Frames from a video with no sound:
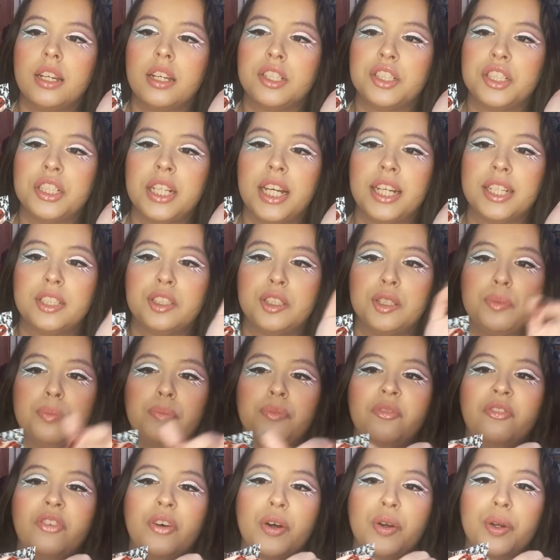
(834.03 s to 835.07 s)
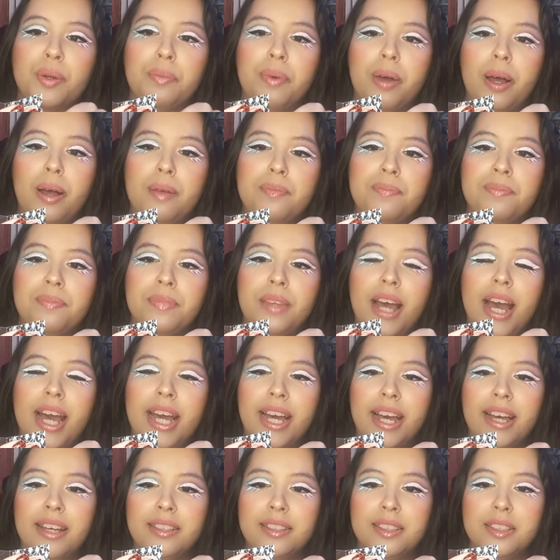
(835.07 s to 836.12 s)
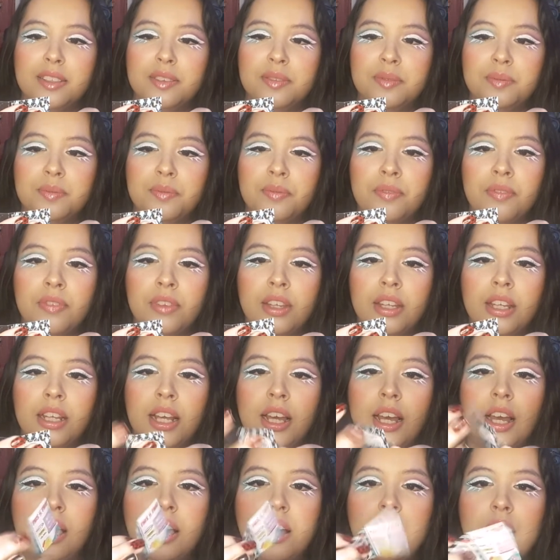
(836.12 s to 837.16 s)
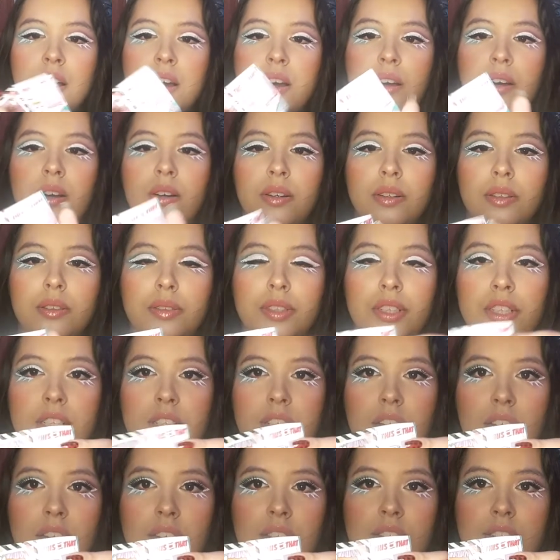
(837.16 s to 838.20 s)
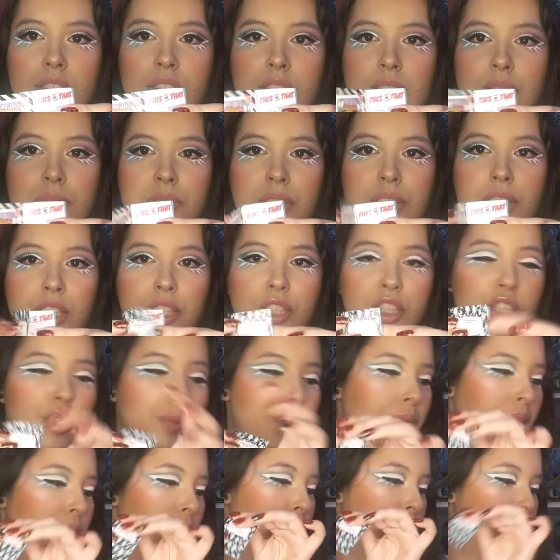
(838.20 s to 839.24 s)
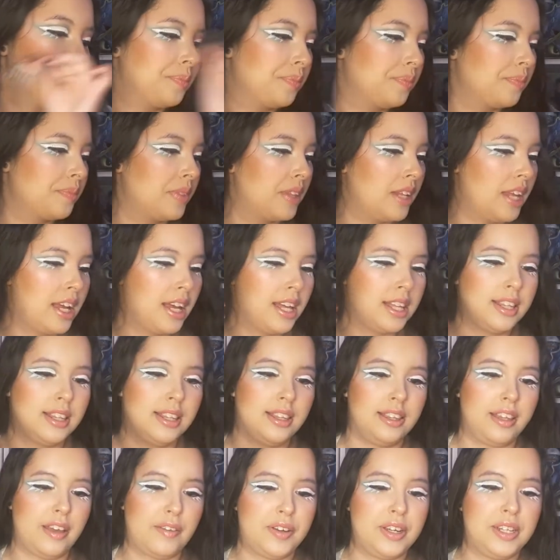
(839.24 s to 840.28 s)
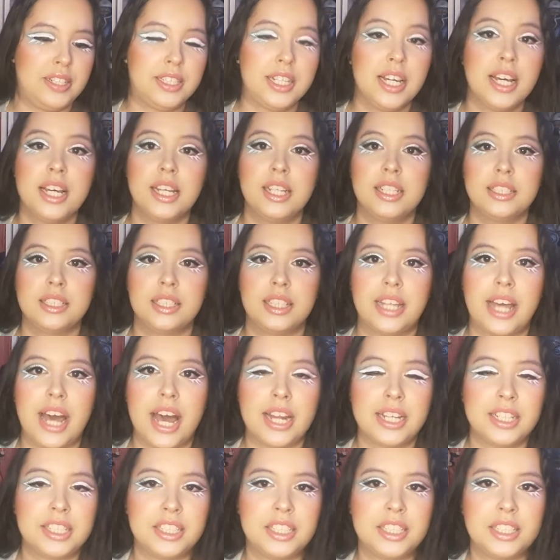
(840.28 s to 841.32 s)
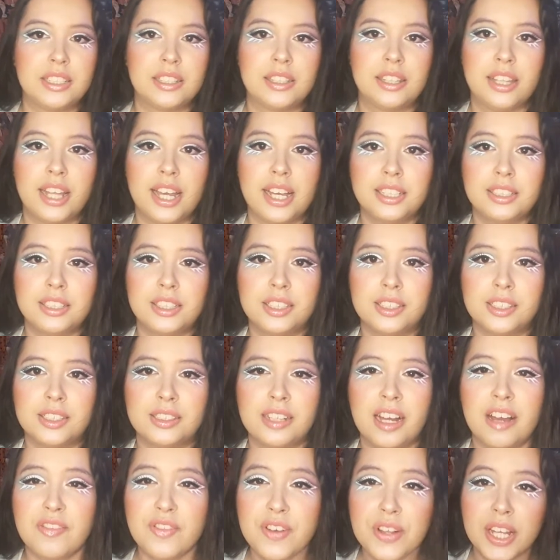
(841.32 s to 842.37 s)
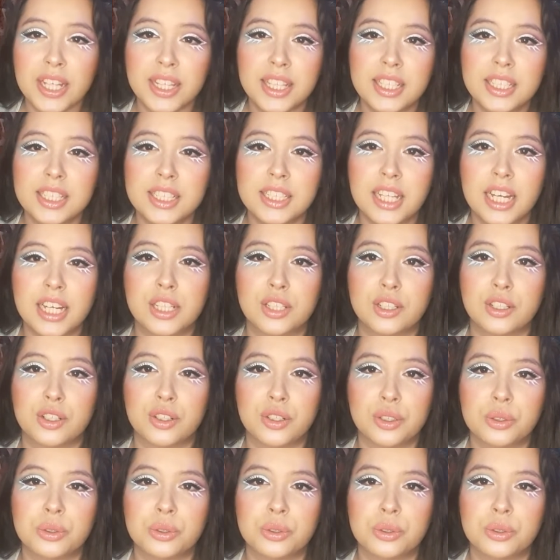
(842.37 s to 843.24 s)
And she likes to photobomb, I guess. Which is awesome. Super cute. Love it. So that is just Lexi Gurl. I feel like this is like the